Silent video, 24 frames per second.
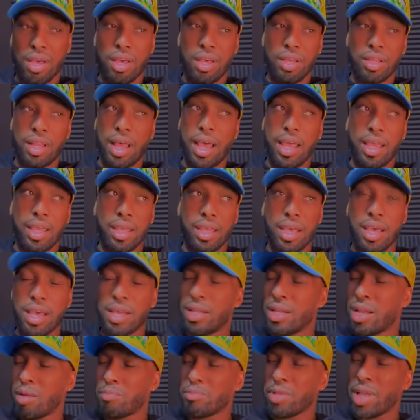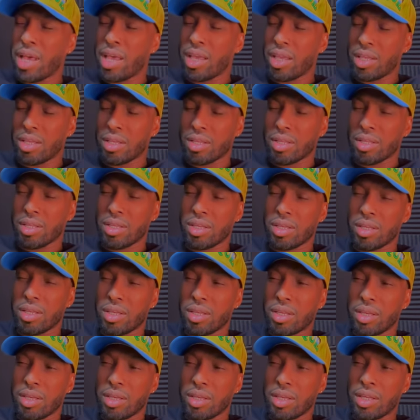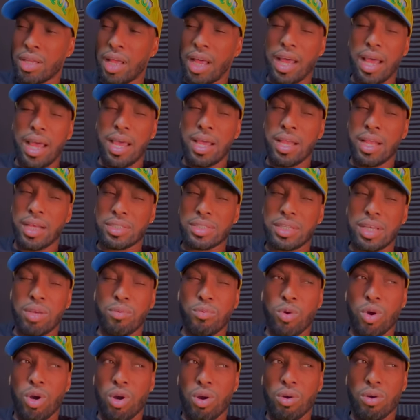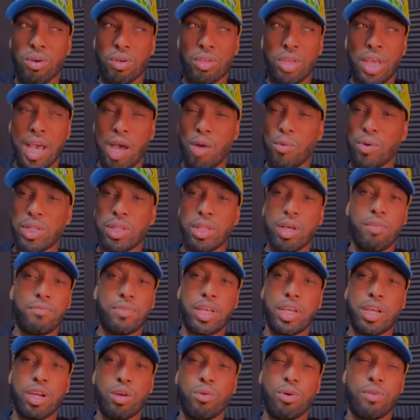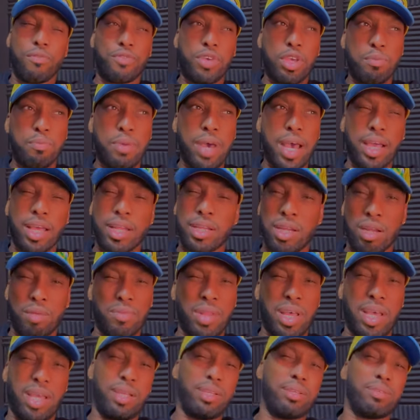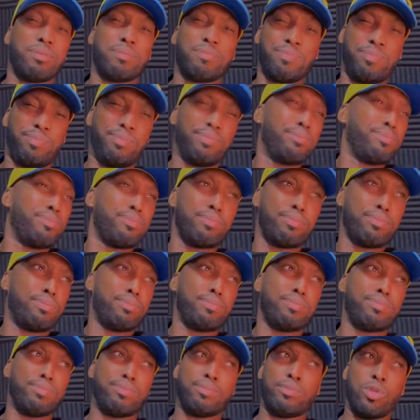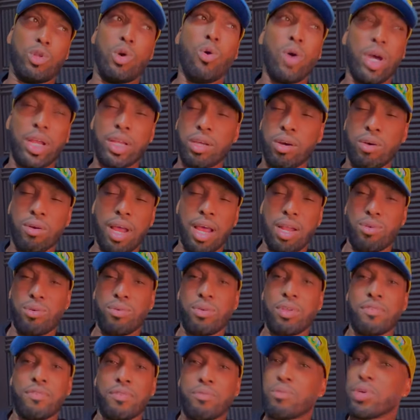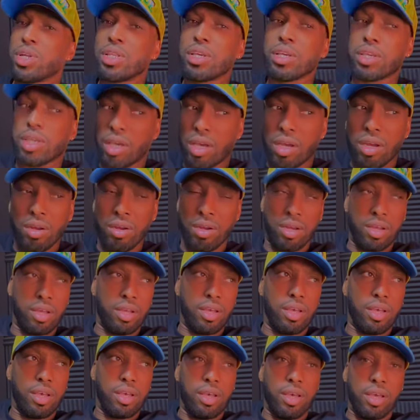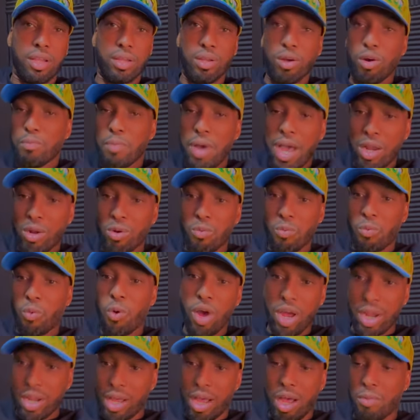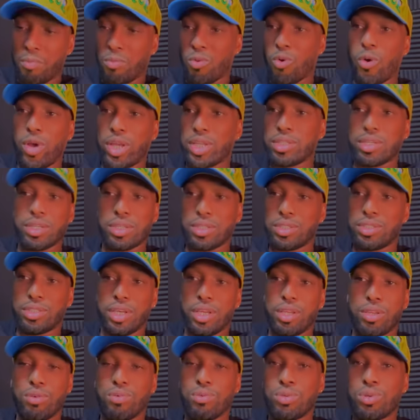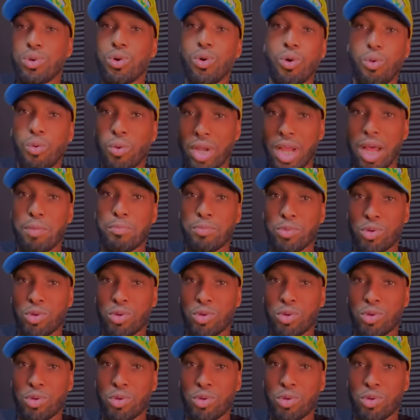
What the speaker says: Like, and then I'm like, and I said, well, yeah, I would love to hear what feedback. And then I'm like, no, I don't. I don't even really care. No matter what, I'm going to continue doing what I'm